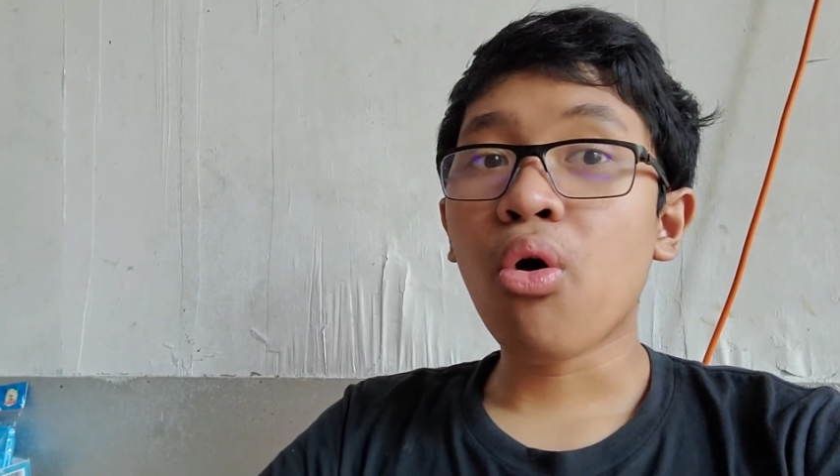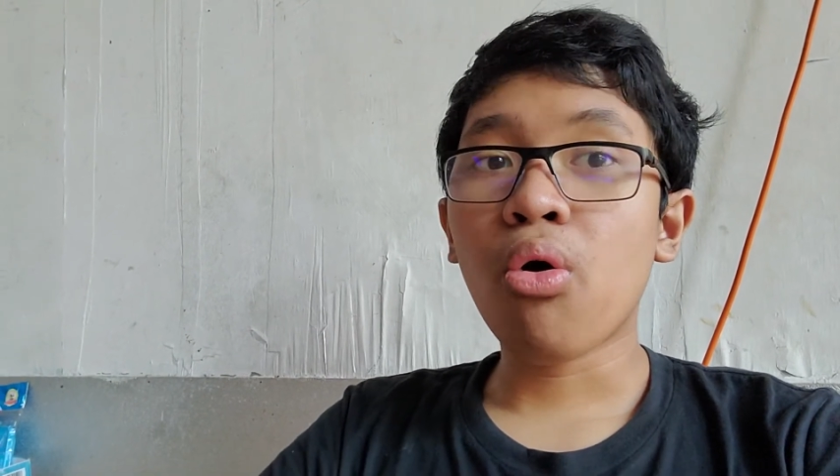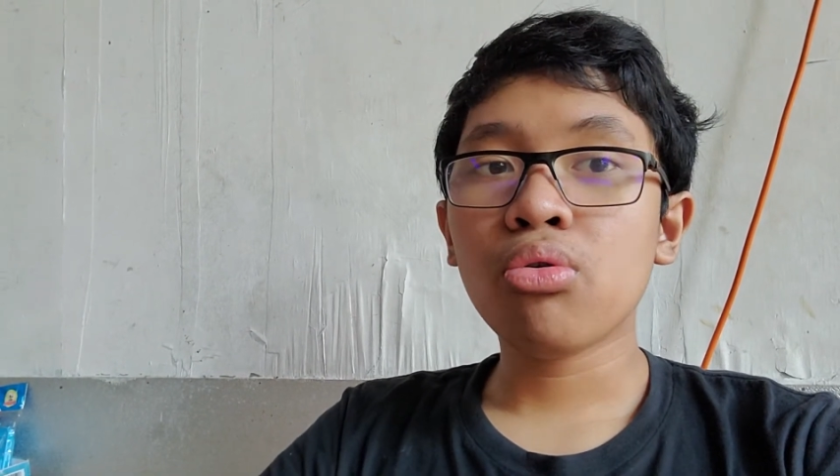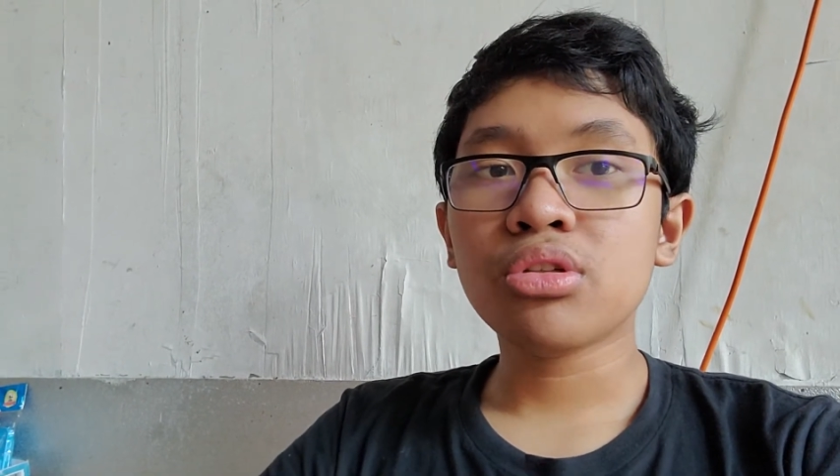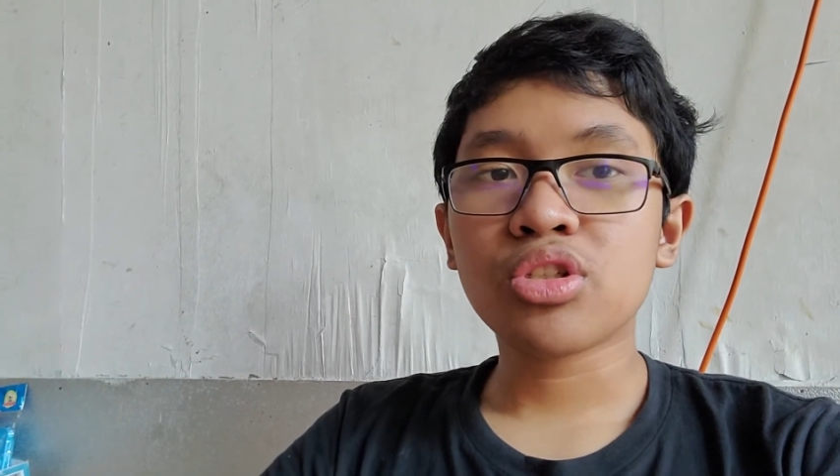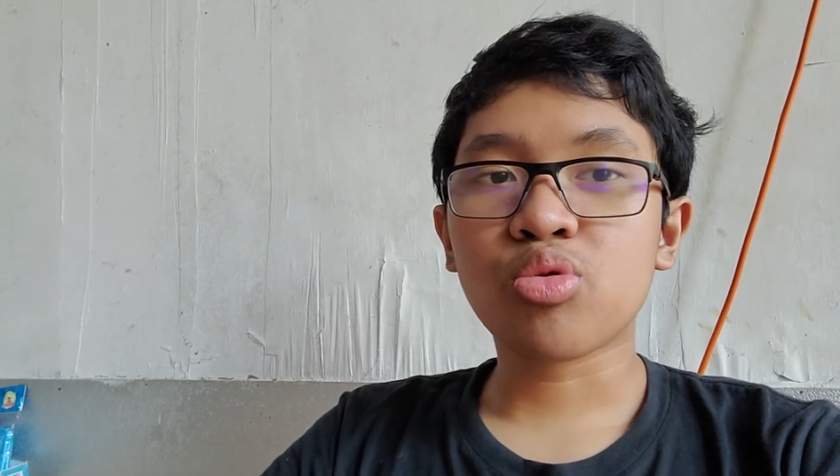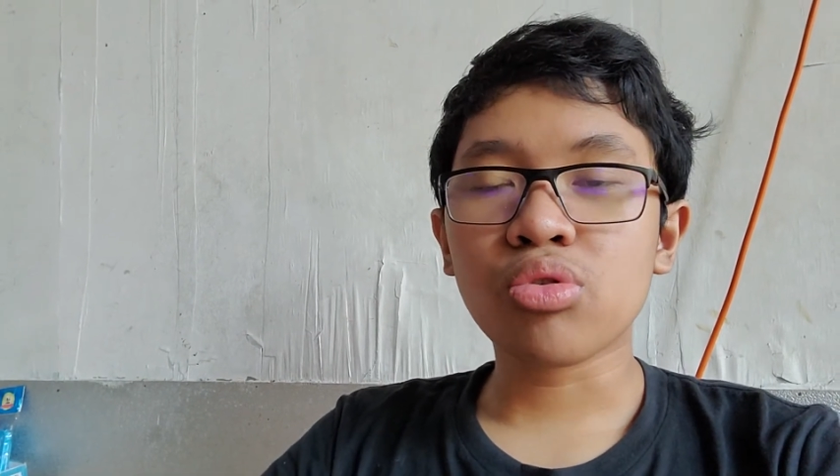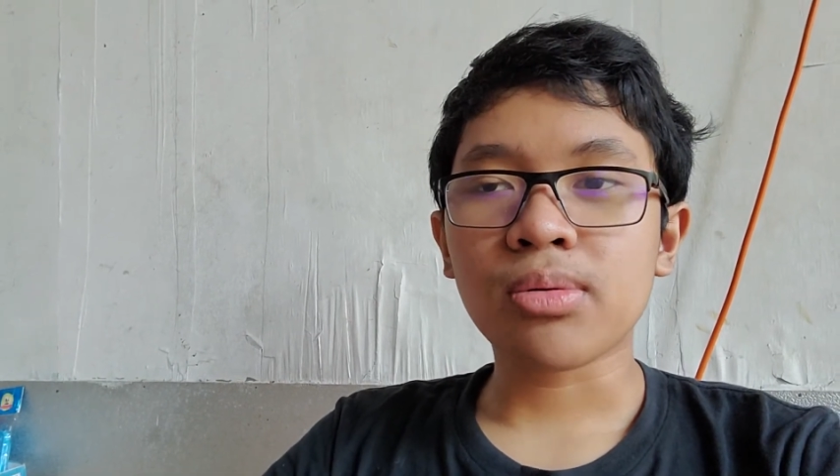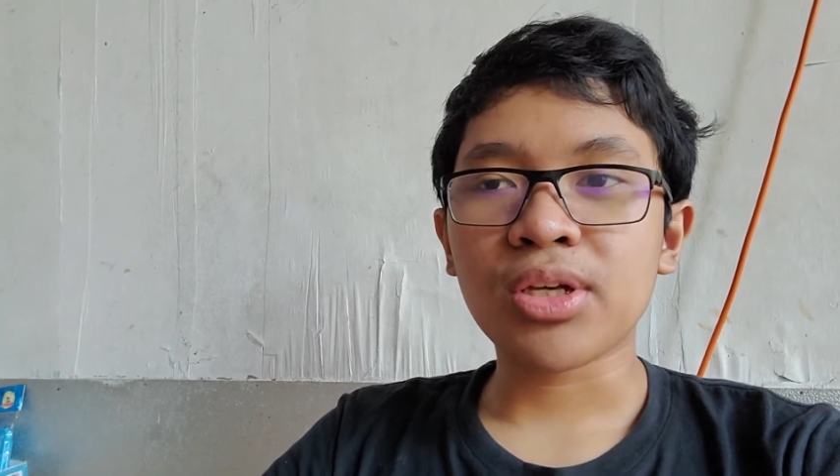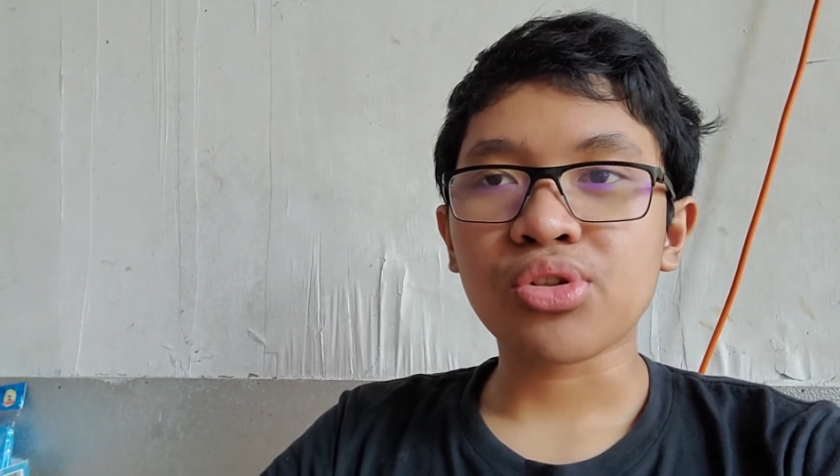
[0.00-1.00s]
old
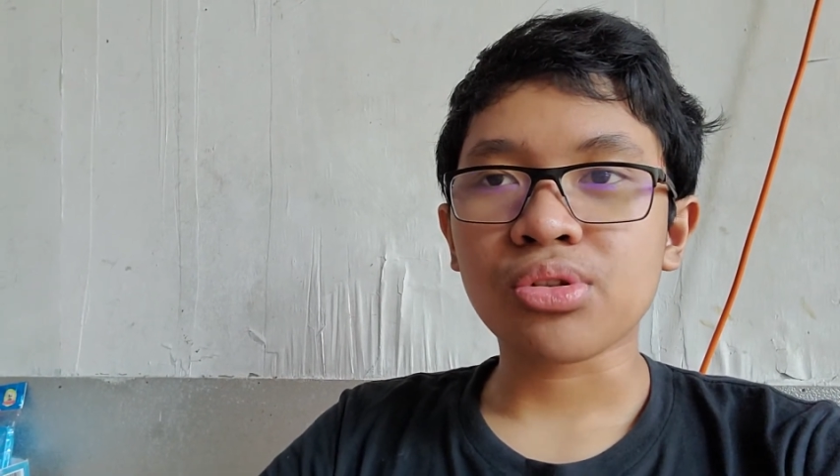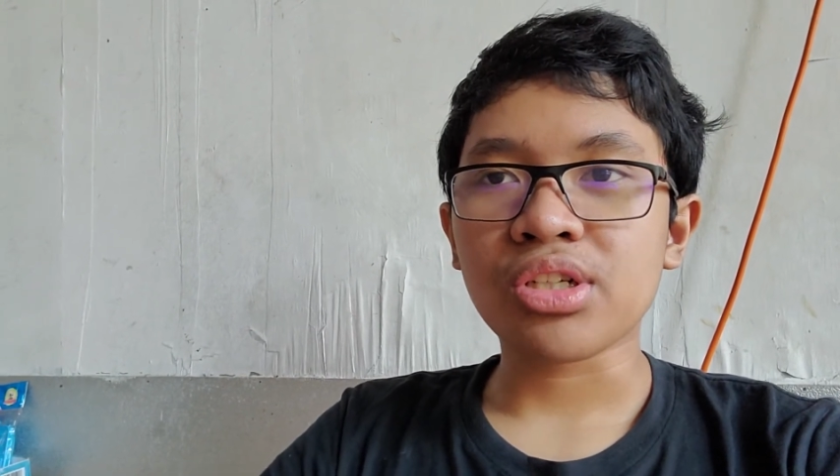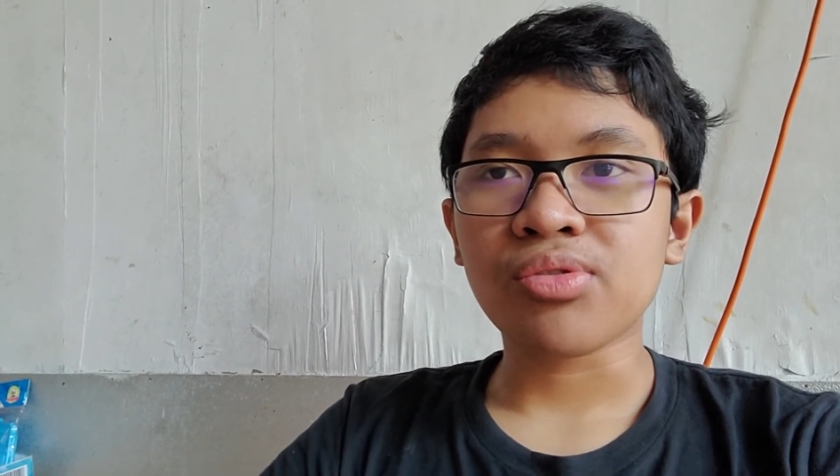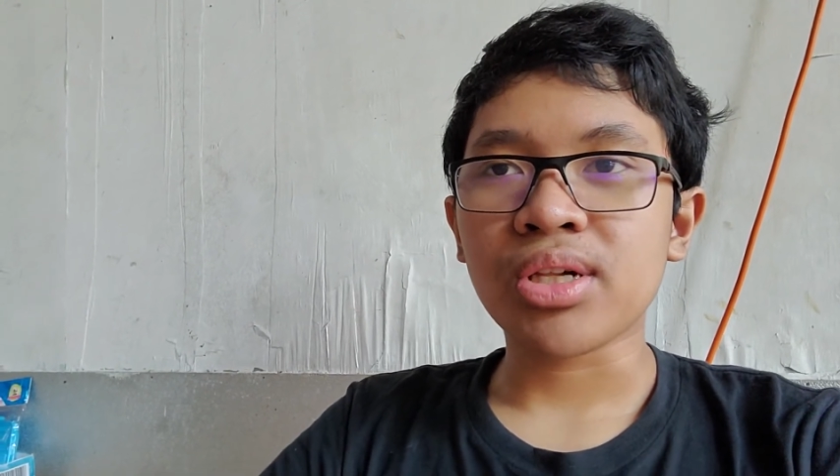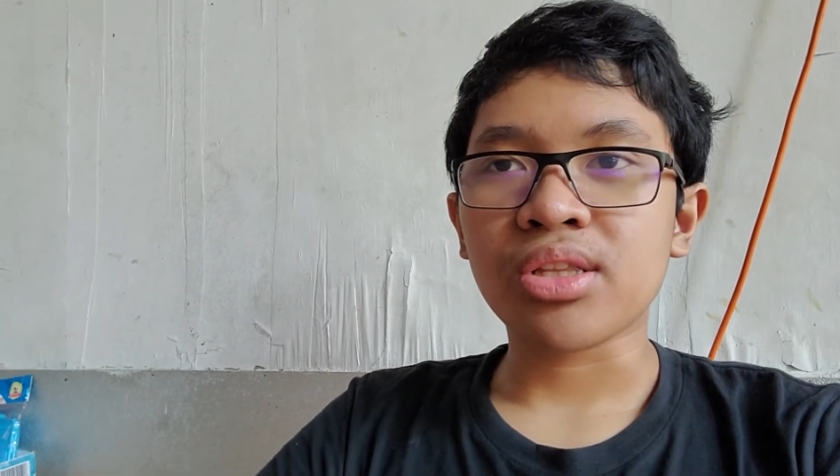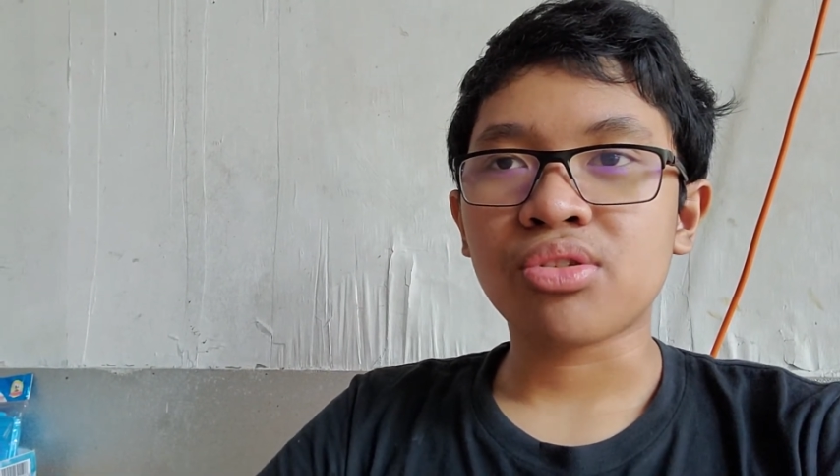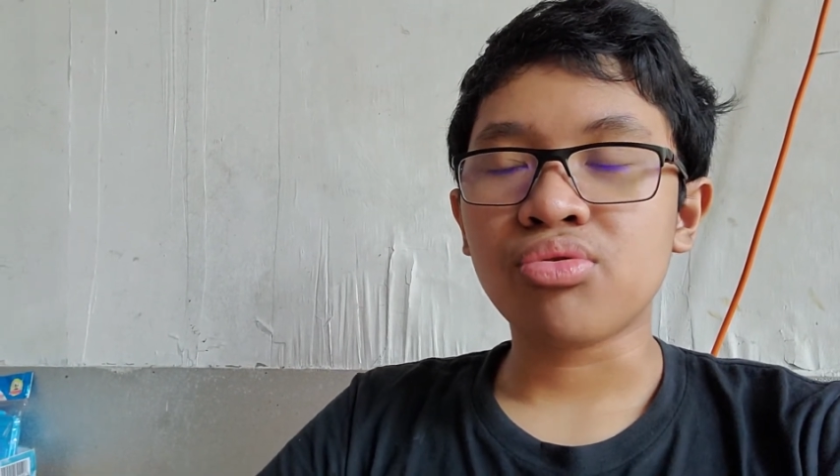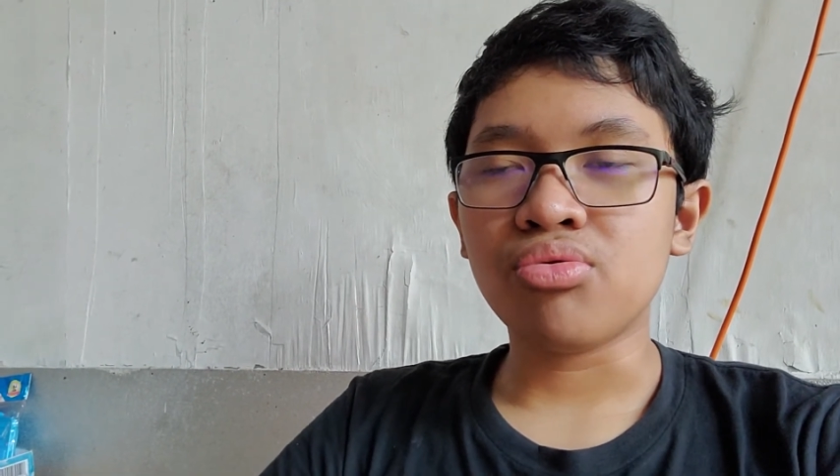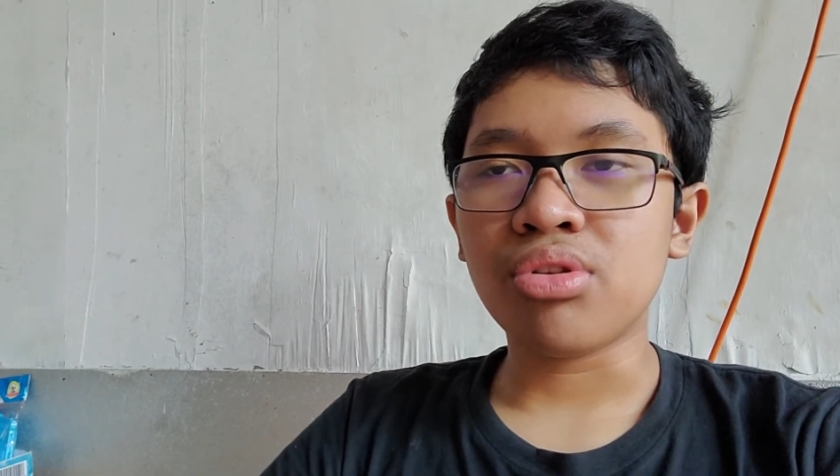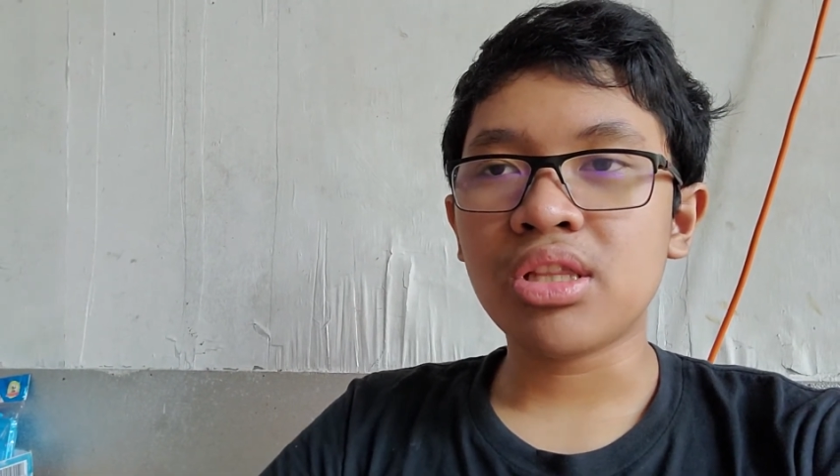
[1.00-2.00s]
school dimensional tiering
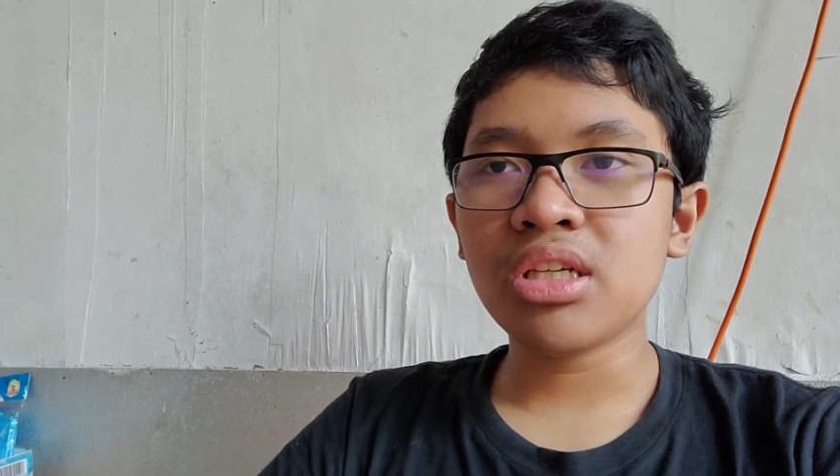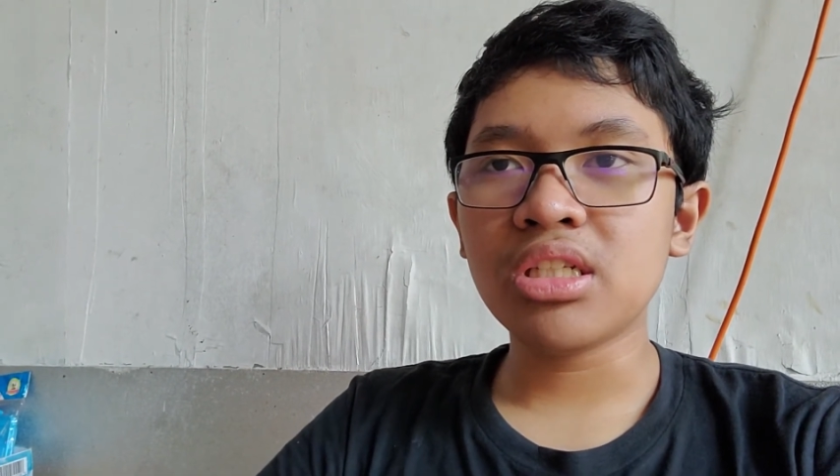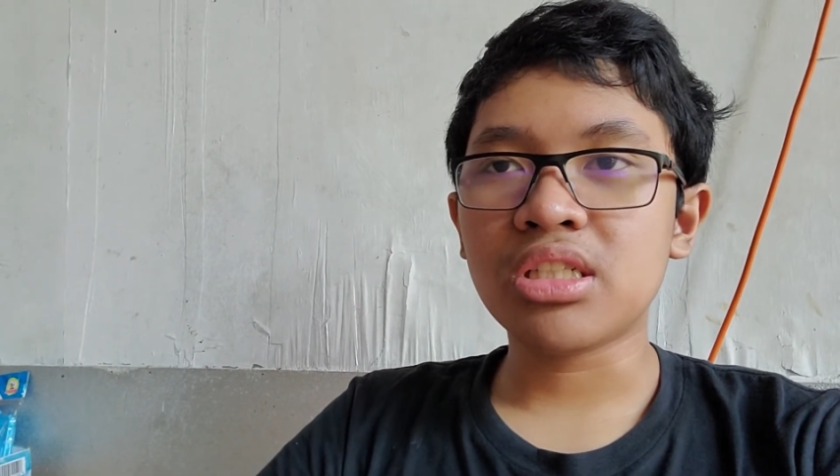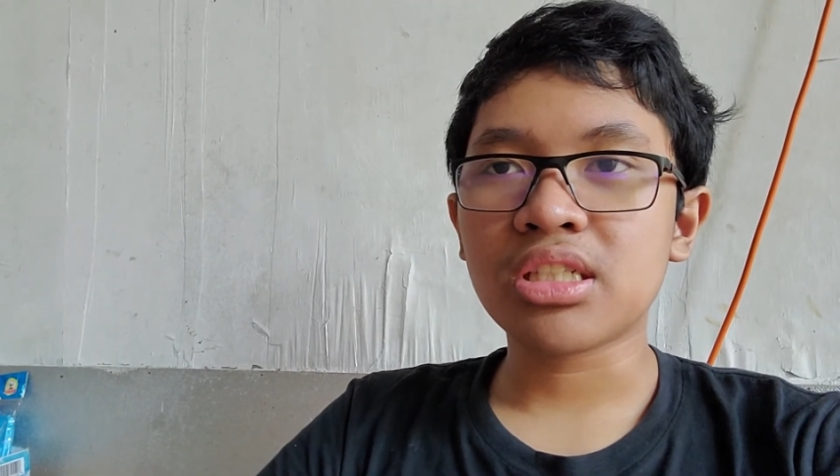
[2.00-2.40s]
to these